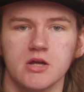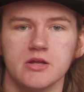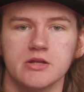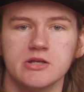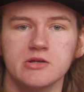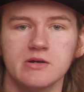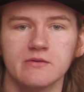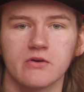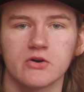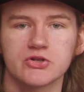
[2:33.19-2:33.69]

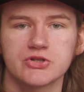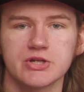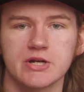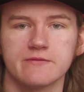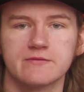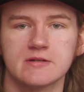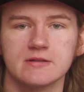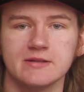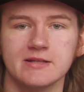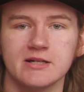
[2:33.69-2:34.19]
The University
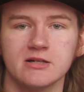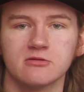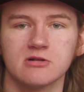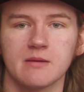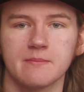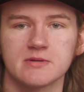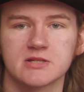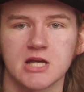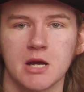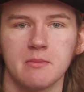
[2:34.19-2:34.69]
of Toledo
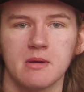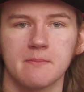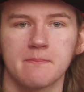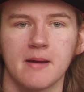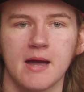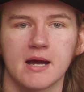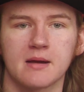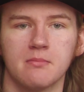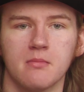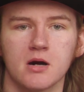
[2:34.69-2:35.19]
rep is coming
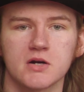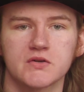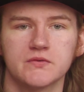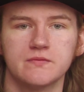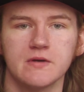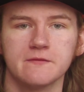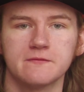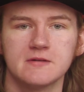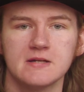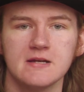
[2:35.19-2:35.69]
back March
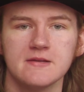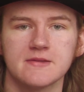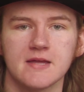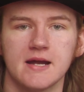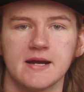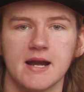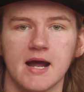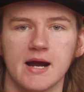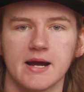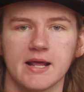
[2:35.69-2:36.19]
15th
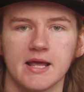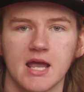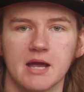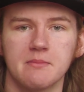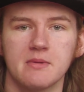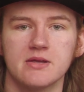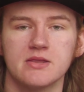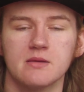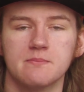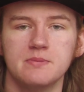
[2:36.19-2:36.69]
at 9
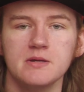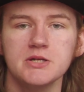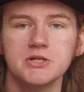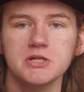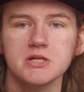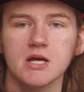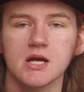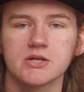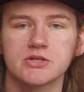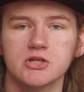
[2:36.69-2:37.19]
a.m. and the
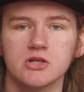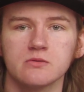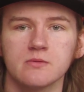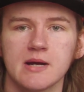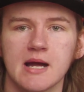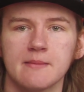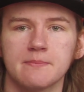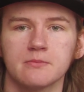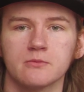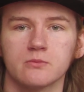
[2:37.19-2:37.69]
BGSU
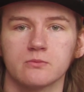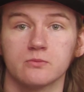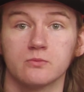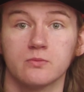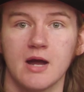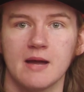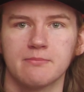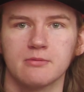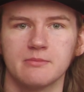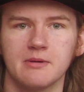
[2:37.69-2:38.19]
rep,
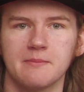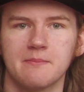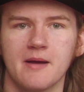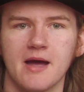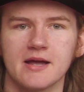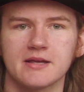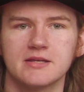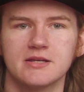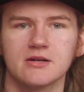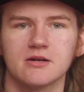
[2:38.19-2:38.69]
rep will be
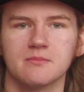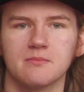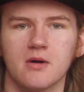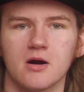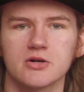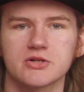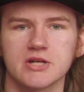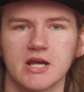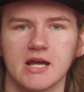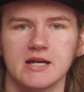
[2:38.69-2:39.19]
back here
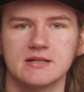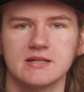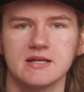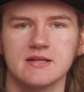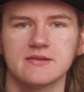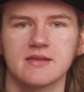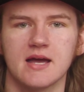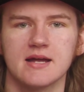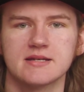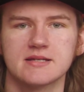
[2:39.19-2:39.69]
March
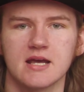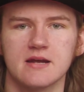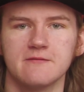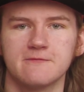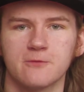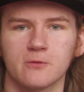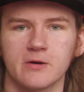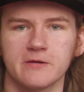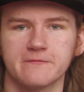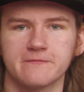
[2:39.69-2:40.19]
18th at
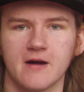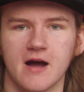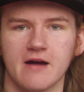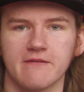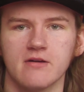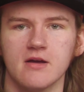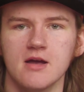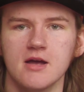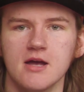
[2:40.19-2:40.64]
1045.